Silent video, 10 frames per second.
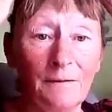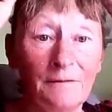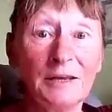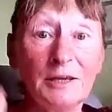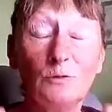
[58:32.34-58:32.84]

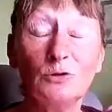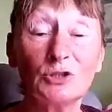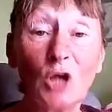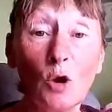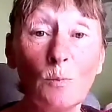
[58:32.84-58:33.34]
Thank you
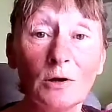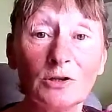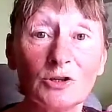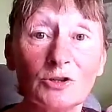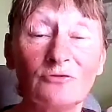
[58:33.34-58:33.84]
so
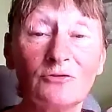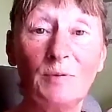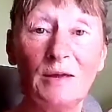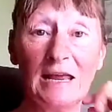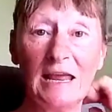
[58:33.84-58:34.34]
much for
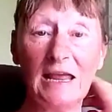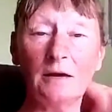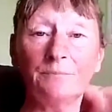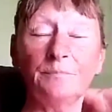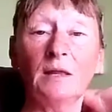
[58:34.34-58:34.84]
being
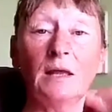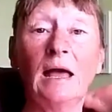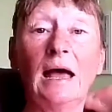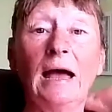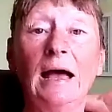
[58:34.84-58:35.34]
here.
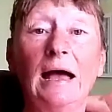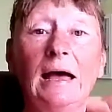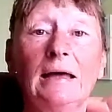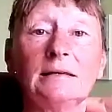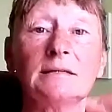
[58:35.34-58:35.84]

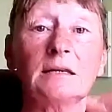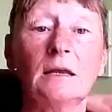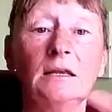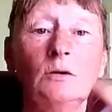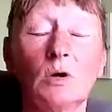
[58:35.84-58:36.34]
And
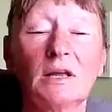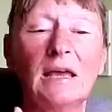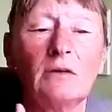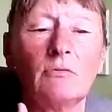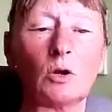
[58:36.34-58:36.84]
you want to
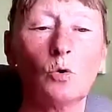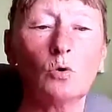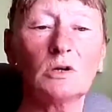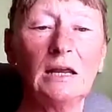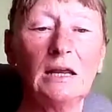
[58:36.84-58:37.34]
get a
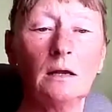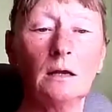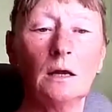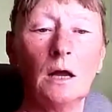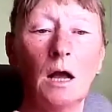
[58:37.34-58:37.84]
recording?
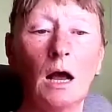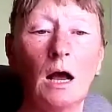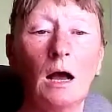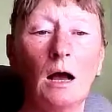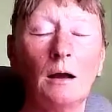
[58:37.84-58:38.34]

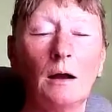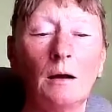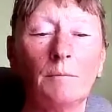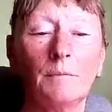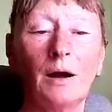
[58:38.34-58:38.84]

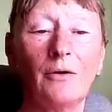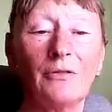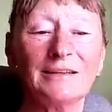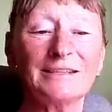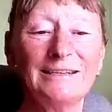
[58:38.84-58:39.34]
Oh,
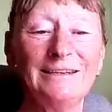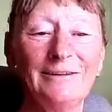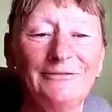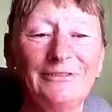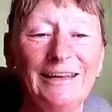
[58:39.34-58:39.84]
that's
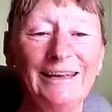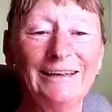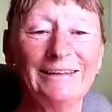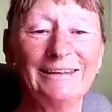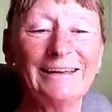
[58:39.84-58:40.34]
lovely.
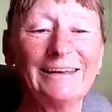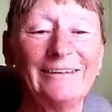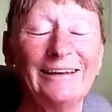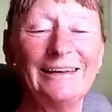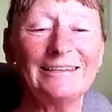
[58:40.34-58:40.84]
Thank you,
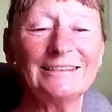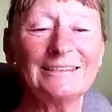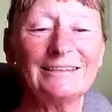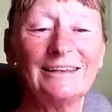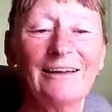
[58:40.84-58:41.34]
Elise.
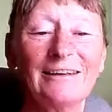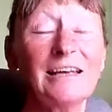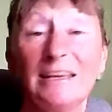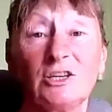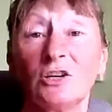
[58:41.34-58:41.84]

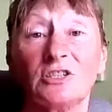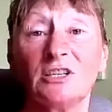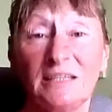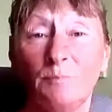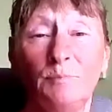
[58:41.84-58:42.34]
It does.
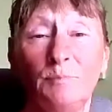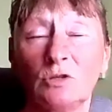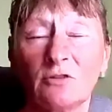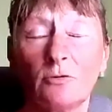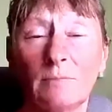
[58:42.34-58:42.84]
It's a
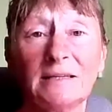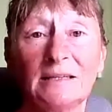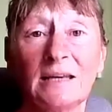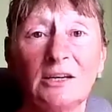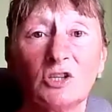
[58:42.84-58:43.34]
beautiful
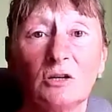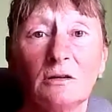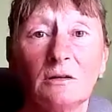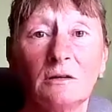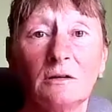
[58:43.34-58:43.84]
meditation.
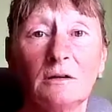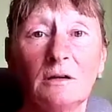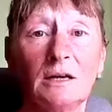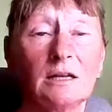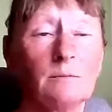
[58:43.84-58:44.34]

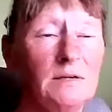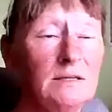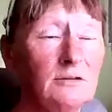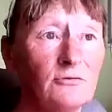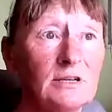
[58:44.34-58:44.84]
And it'll be
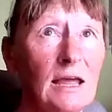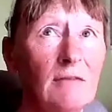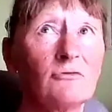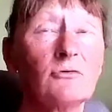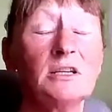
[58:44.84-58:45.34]
different.
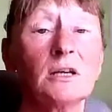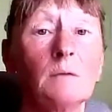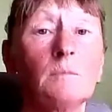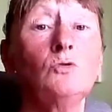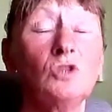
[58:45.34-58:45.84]
Every
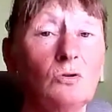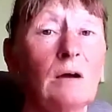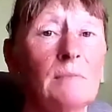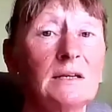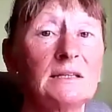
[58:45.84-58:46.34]
time you do
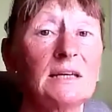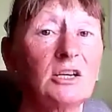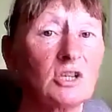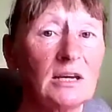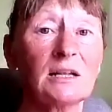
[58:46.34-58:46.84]
that
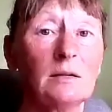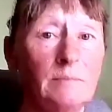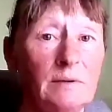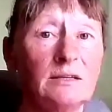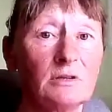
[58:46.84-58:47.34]
meditation, it'll be
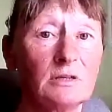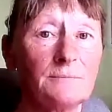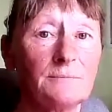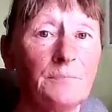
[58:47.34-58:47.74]
different.